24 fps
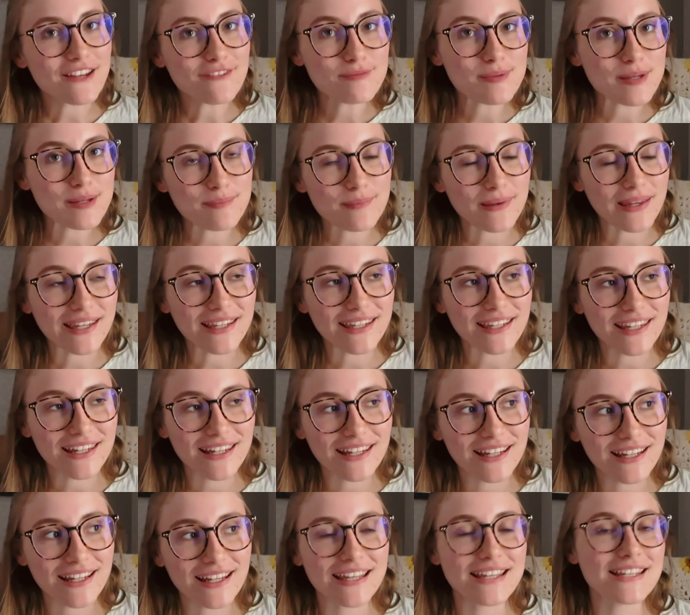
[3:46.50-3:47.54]
I've been
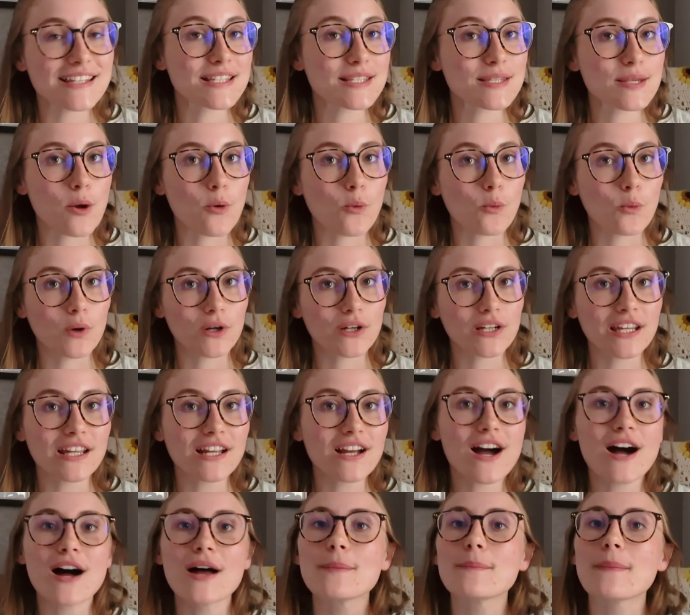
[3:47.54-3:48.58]
making is working
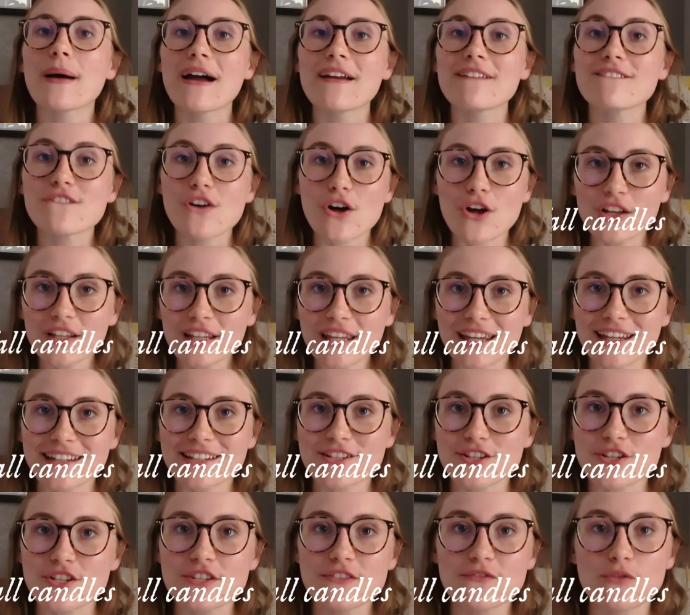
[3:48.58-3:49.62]
on my fall
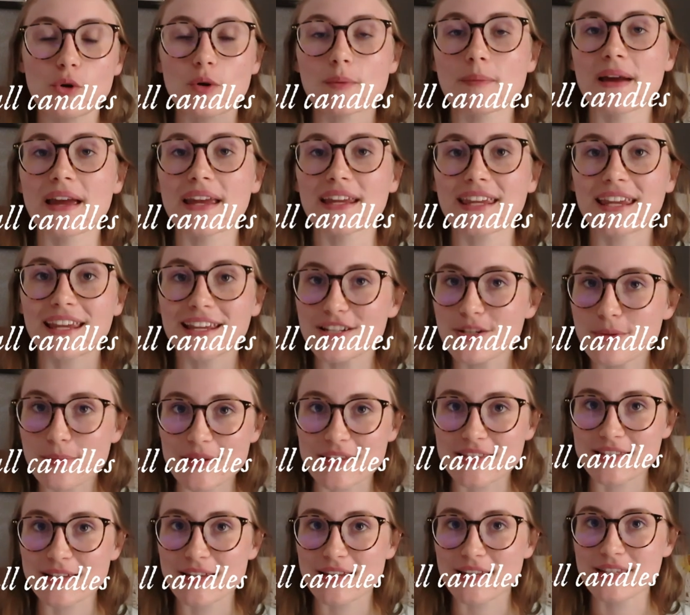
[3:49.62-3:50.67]
candles for my candle
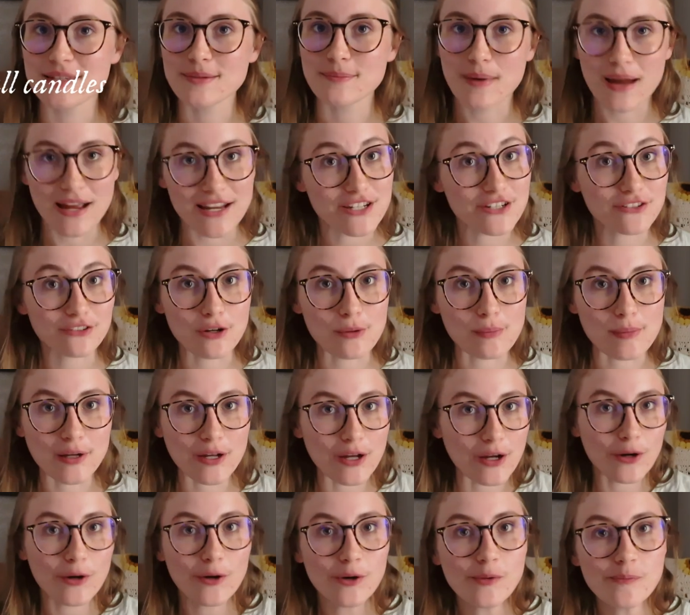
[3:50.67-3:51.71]
business, Mind Aroma
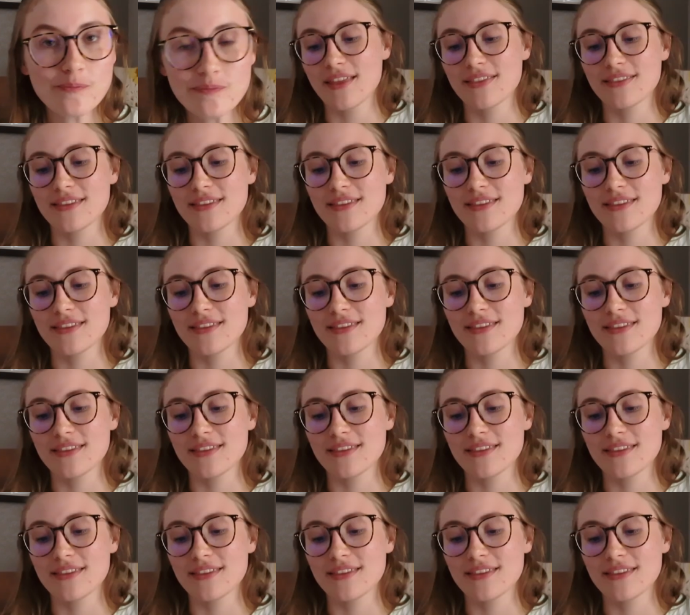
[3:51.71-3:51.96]
Co.